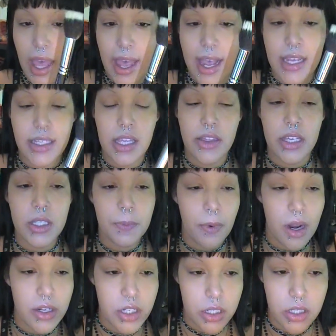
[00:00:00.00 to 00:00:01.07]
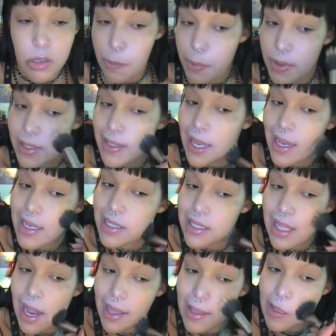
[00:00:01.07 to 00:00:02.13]
is that this brush is so precise
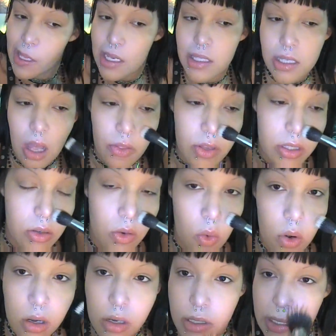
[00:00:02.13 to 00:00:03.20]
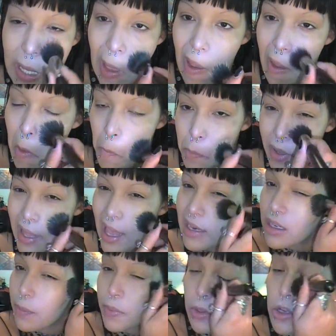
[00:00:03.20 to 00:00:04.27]
that I can get into all those little corners, but I
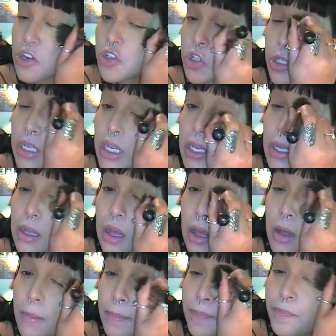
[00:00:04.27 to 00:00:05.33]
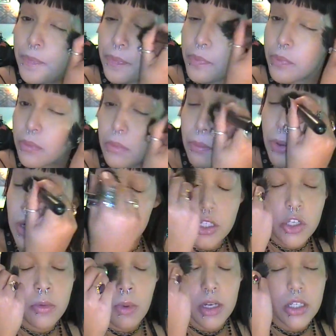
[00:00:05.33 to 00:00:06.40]
end up usually putting
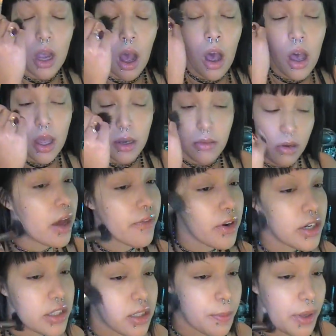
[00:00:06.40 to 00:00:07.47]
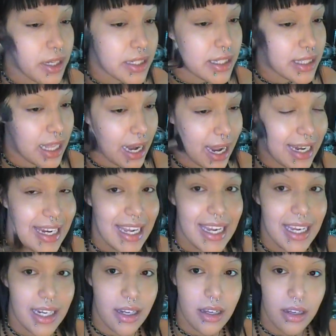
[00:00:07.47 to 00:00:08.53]
too much on coverage in the places that I
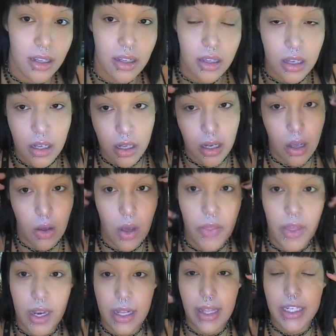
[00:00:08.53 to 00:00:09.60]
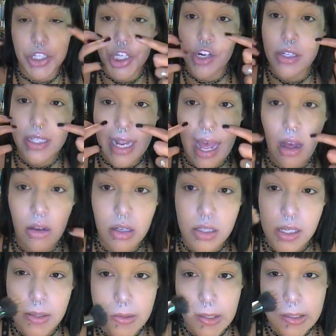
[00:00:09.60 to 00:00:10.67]
need, you know, and then it like shears it out
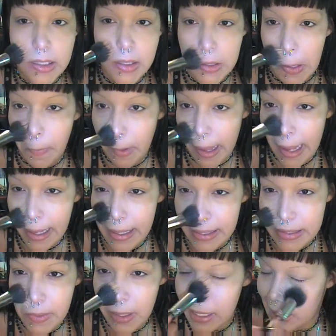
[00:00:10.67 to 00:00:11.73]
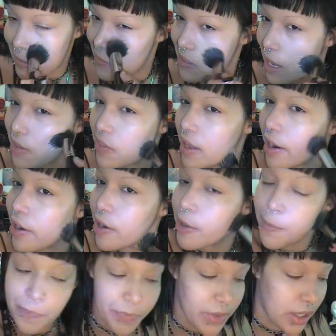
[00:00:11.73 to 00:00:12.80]
because it's too big. It doesn't really get inside there.
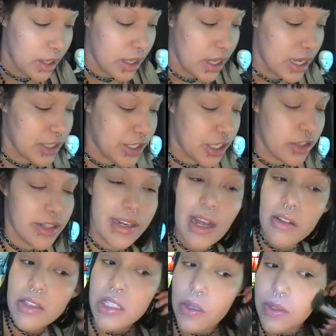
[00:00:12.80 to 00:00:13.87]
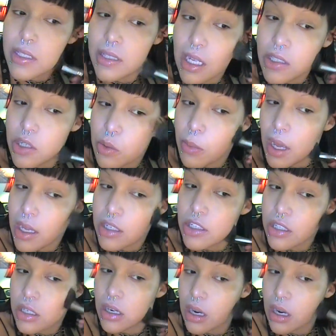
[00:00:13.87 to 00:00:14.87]
It shears it out so it's not too much.